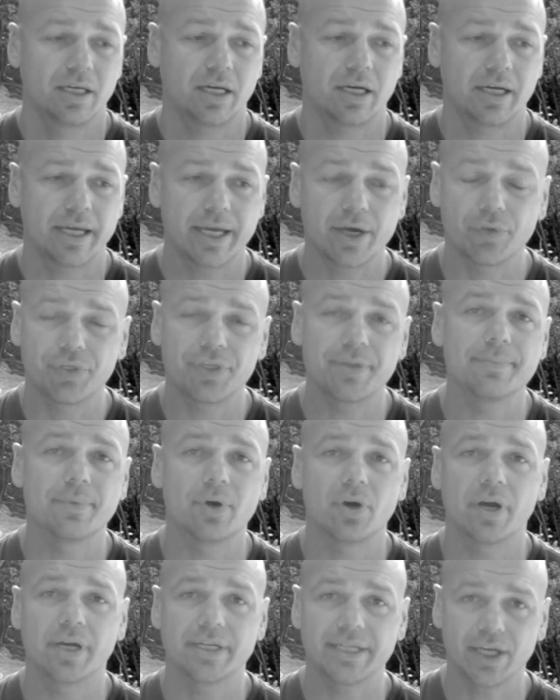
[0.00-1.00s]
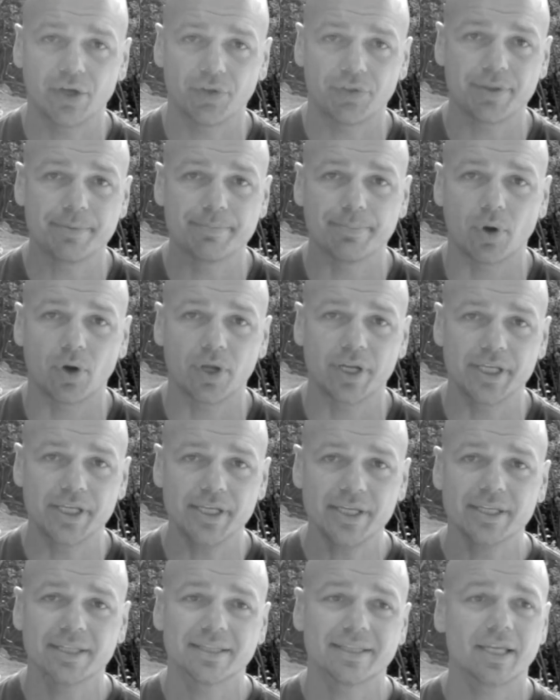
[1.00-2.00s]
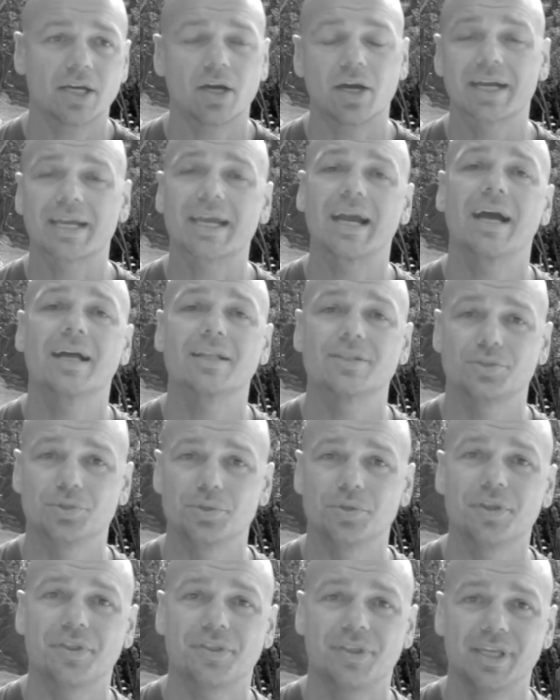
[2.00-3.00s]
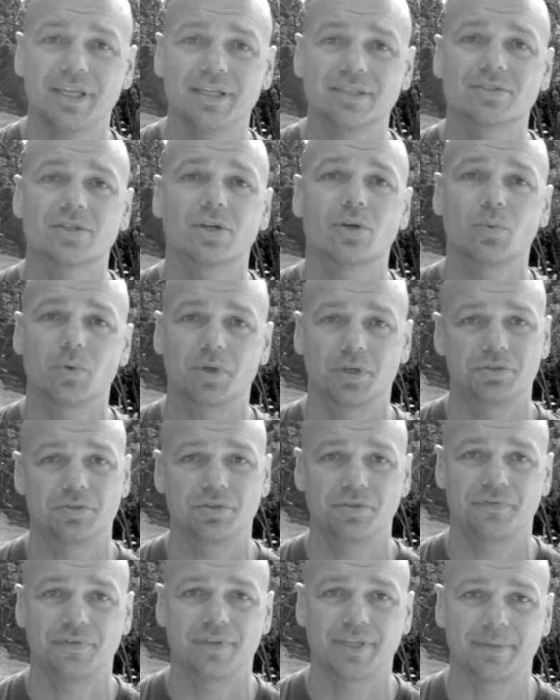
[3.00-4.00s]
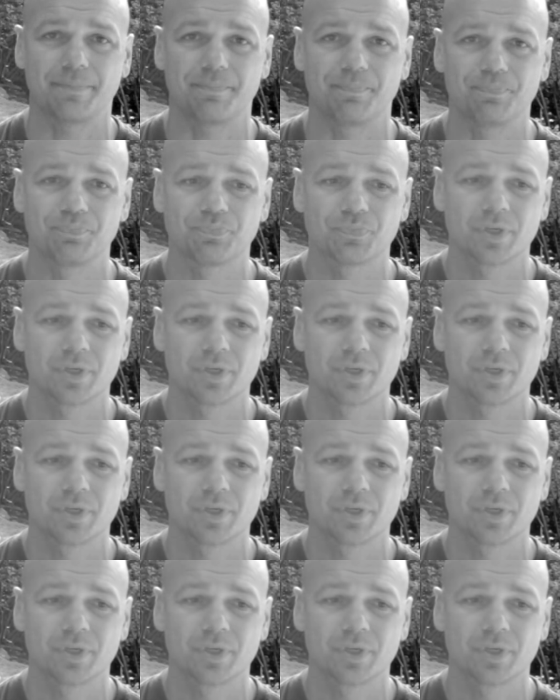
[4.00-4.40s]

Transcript: a healthy mind, healthy body, that I can't do the things that I want to do for them.